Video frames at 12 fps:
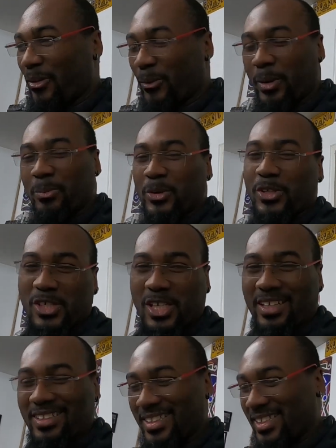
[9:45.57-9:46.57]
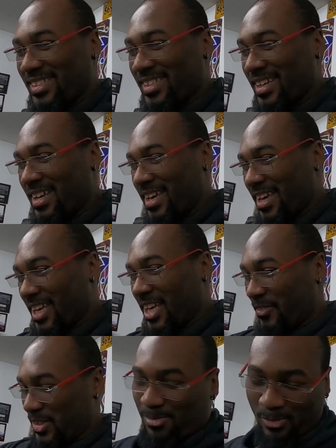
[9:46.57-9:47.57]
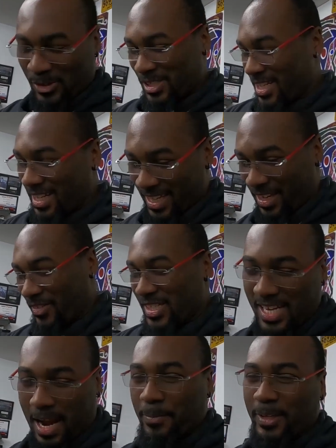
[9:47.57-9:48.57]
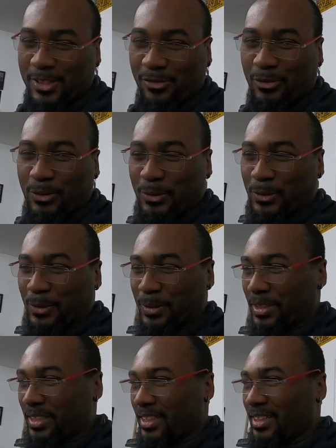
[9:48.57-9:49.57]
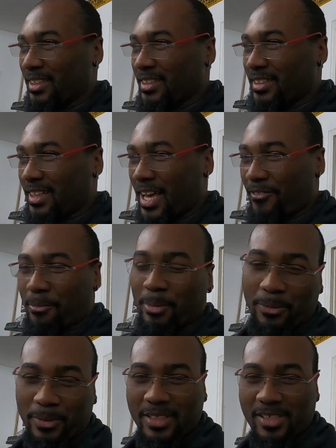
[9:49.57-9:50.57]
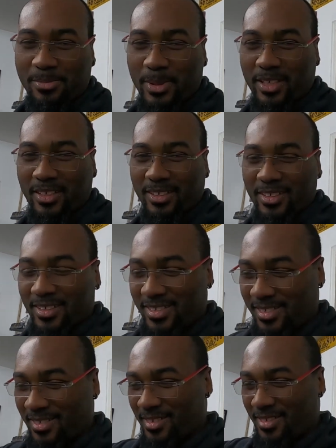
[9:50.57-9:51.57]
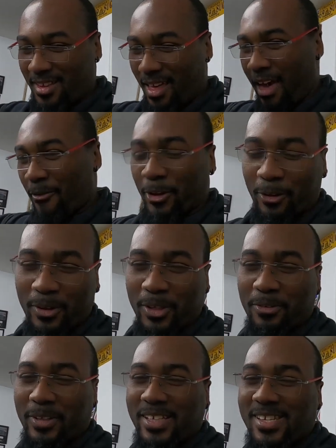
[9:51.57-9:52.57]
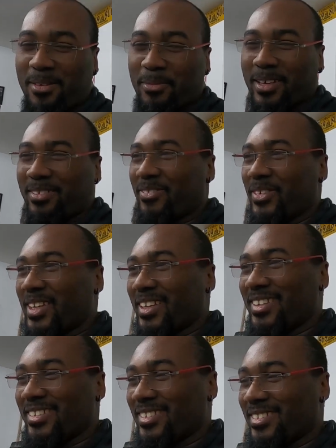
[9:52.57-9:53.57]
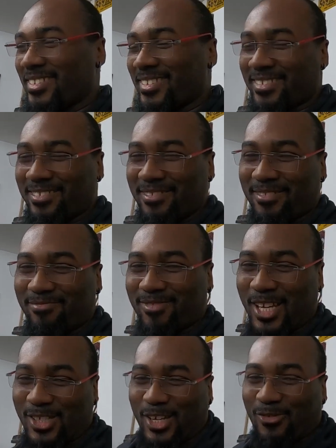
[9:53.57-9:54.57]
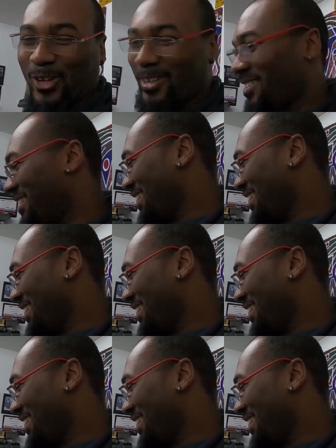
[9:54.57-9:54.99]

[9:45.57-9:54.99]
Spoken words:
We appreciate this, and give us topics for have a beer with us, because I really want to do that segment because it sounds like fun.